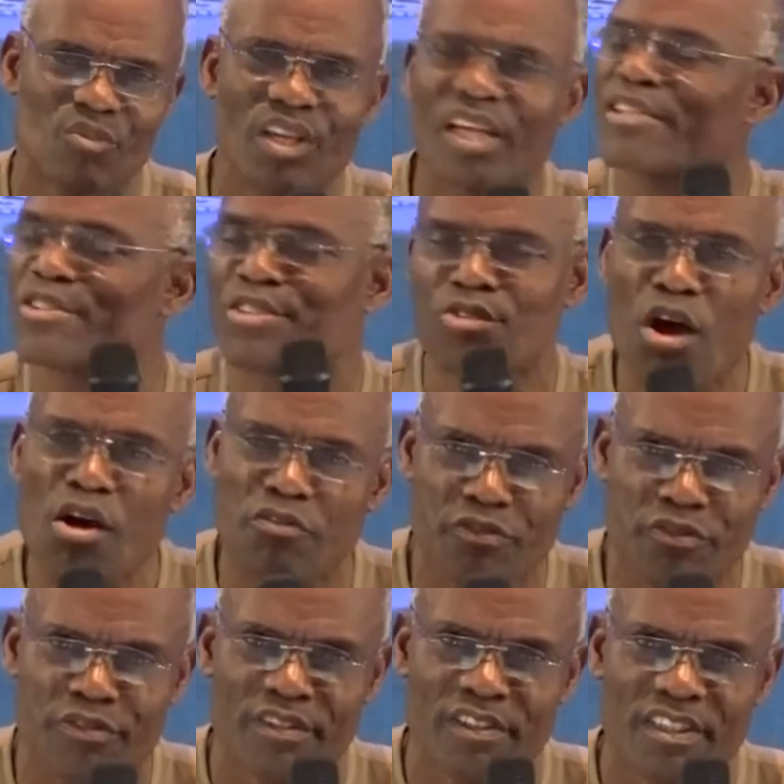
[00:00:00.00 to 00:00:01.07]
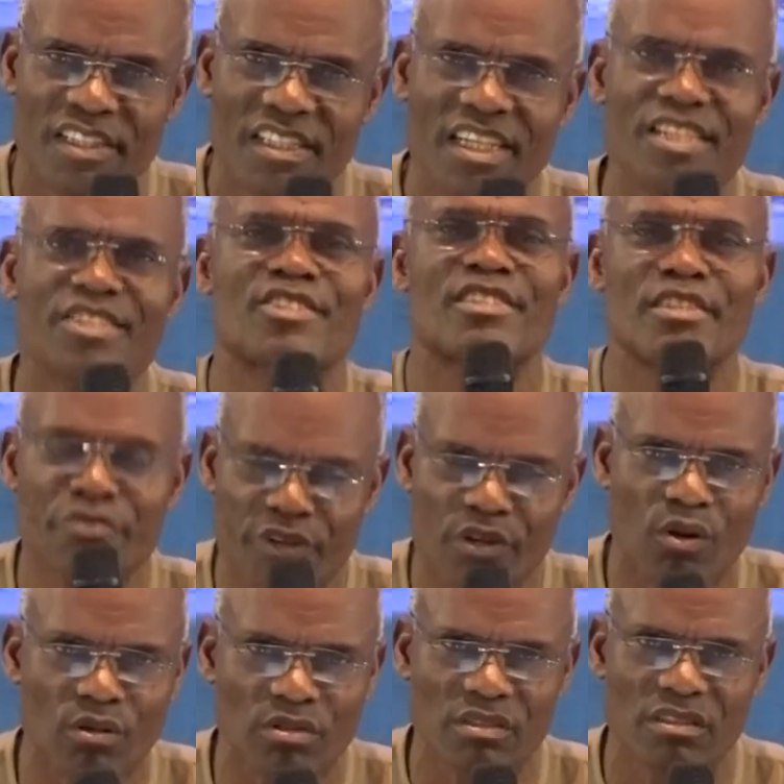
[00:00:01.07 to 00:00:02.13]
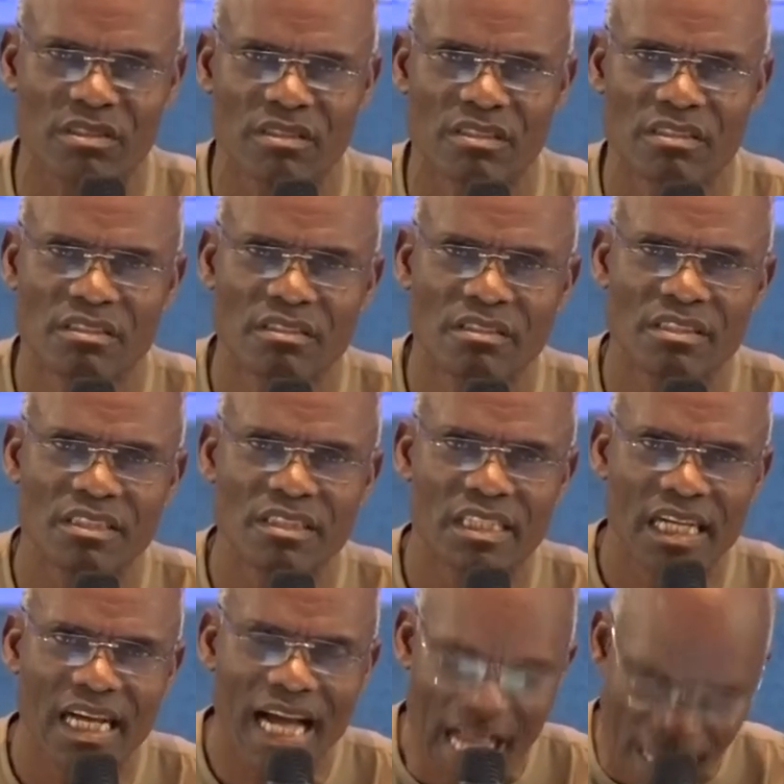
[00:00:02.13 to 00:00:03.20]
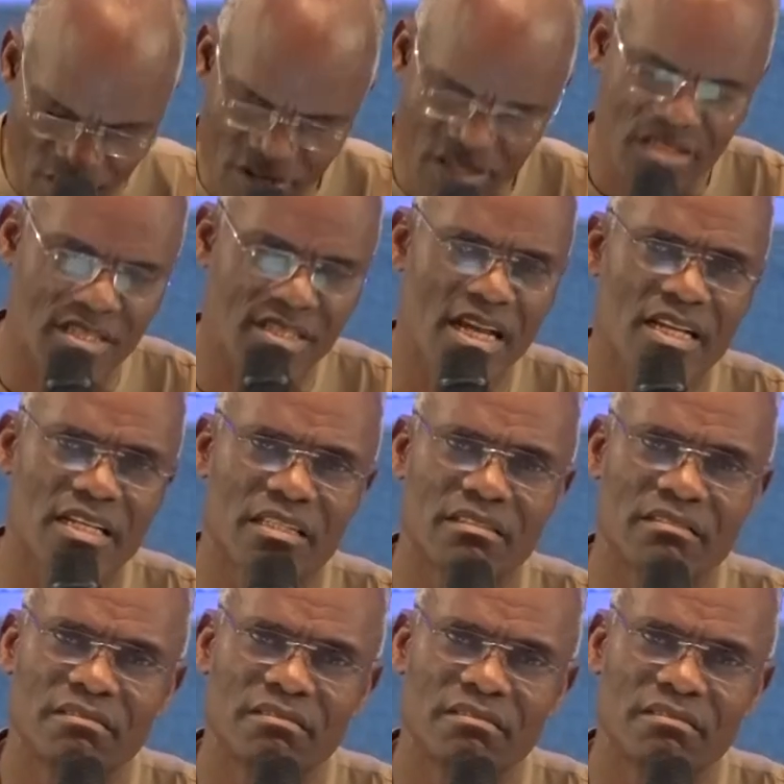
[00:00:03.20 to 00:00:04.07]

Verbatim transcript: It's tough, it's difficult. I understand.